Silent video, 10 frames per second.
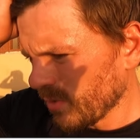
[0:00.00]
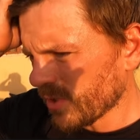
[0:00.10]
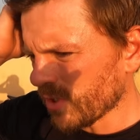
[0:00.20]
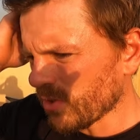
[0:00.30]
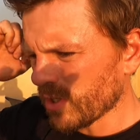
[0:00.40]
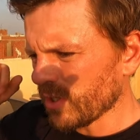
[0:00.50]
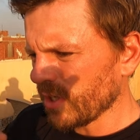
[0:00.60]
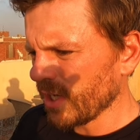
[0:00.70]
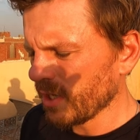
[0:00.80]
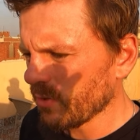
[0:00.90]
We're still
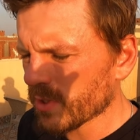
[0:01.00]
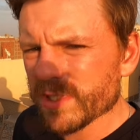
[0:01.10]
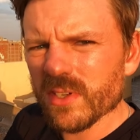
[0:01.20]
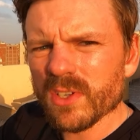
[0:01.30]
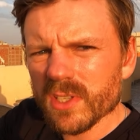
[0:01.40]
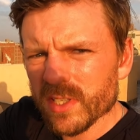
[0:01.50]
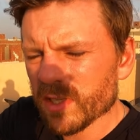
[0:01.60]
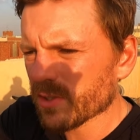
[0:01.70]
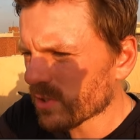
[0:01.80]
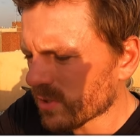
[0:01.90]
gonna
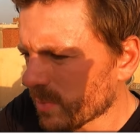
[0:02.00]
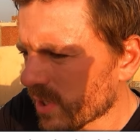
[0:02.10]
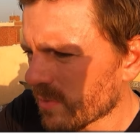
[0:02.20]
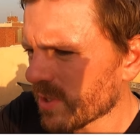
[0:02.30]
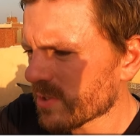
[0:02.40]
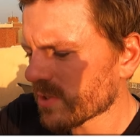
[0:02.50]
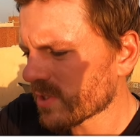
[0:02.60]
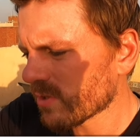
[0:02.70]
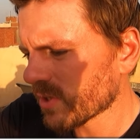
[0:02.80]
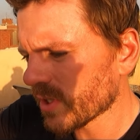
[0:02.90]
do the pyramids. We're
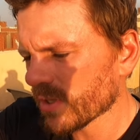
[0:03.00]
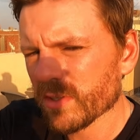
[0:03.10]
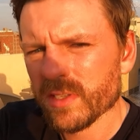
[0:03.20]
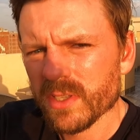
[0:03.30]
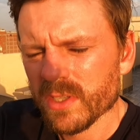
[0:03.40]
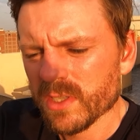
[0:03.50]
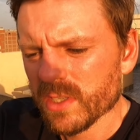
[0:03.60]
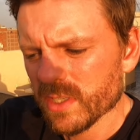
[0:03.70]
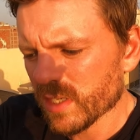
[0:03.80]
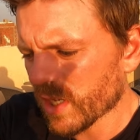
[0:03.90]
still gonna
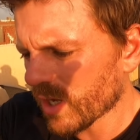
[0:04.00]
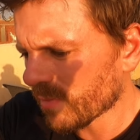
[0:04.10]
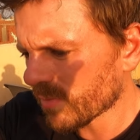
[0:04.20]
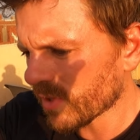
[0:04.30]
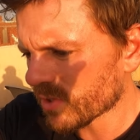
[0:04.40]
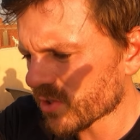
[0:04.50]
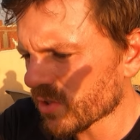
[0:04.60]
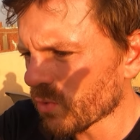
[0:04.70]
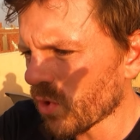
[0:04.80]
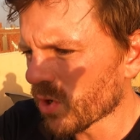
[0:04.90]

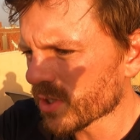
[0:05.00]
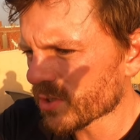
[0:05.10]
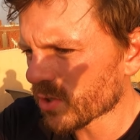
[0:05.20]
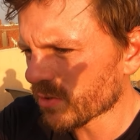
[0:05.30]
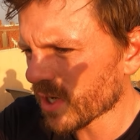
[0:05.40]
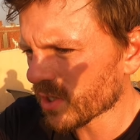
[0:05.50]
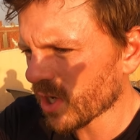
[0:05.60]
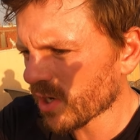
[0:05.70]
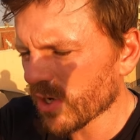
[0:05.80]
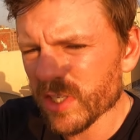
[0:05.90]
do the walk and talk around
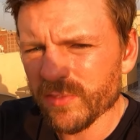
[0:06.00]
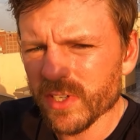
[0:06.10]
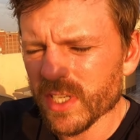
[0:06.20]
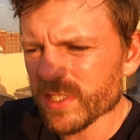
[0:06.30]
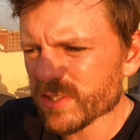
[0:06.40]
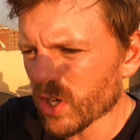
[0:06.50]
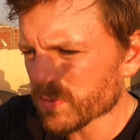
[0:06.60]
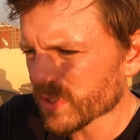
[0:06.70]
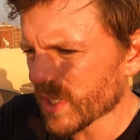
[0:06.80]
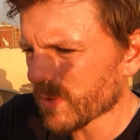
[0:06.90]
Cairo. And if I get
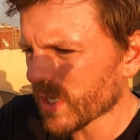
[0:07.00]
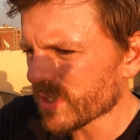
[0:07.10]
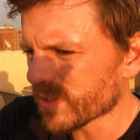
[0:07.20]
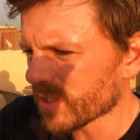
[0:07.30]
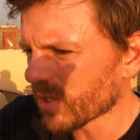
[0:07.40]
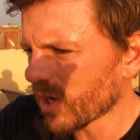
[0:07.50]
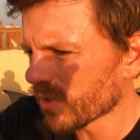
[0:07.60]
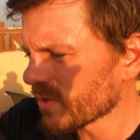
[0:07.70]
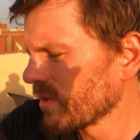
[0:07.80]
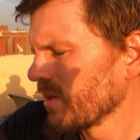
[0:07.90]
stopped and get my SD
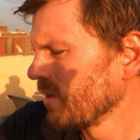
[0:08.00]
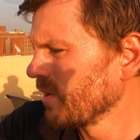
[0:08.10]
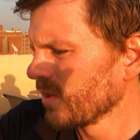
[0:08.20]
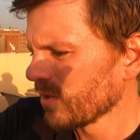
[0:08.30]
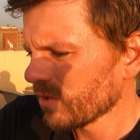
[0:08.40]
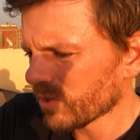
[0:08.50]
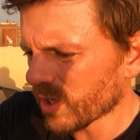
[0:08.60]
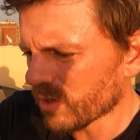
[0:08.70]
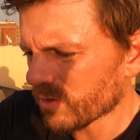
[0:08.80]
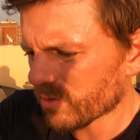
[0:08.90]
card, you
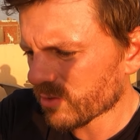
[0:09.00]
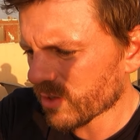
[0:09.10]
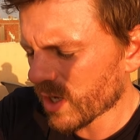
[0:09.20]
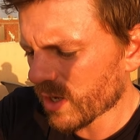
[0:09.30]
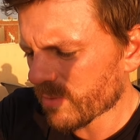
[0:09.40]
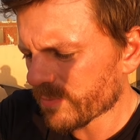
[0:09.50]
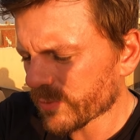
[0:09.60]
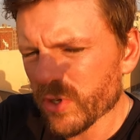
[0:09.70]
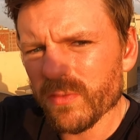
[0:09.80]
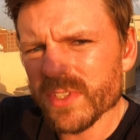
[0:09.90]

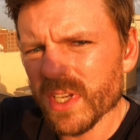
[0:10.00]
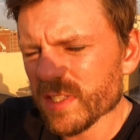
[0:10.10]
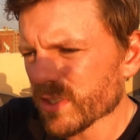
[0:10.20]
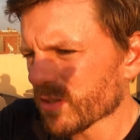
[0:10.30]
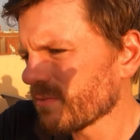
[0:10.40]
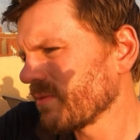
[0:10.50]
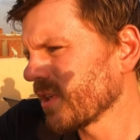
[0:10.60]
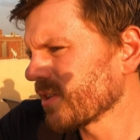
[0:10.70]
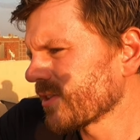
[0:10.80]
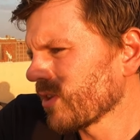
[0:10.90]
know, confiscated, you
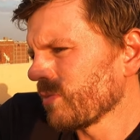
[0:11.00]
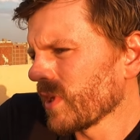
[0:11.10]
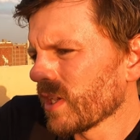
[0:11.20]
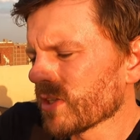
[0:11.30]
know, so be